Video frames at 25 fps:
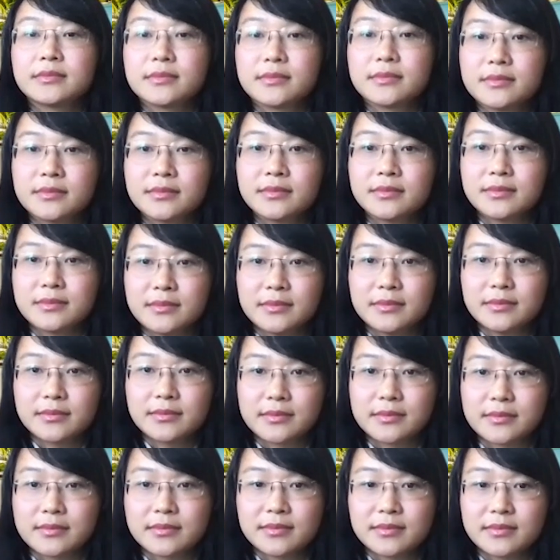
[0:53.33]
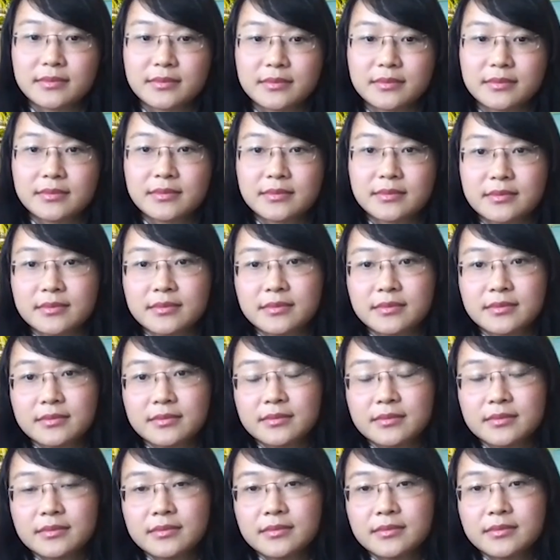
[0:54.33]

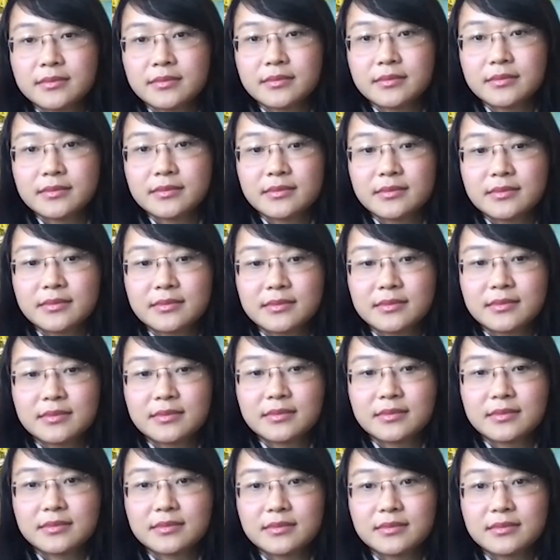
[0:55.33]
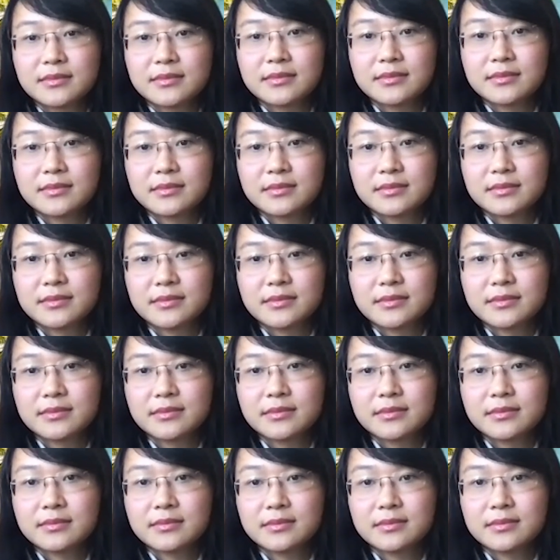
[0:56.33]

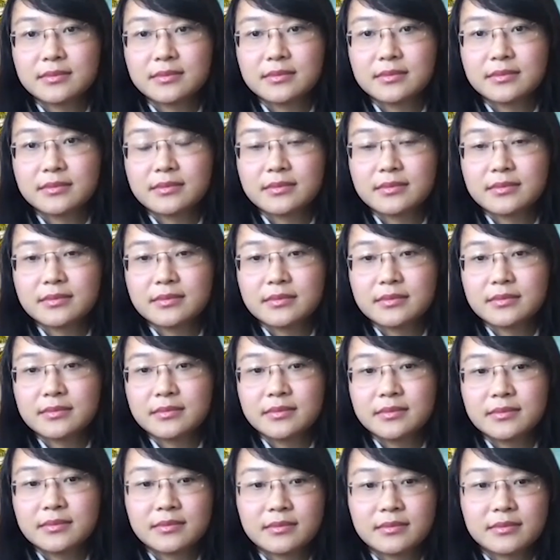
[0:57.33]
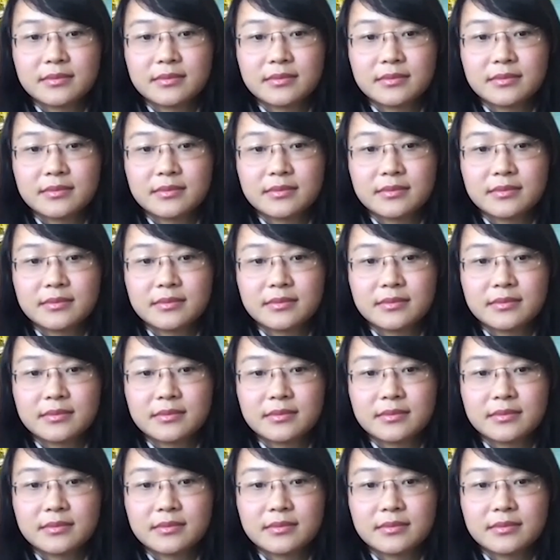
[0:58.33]
(not speaking)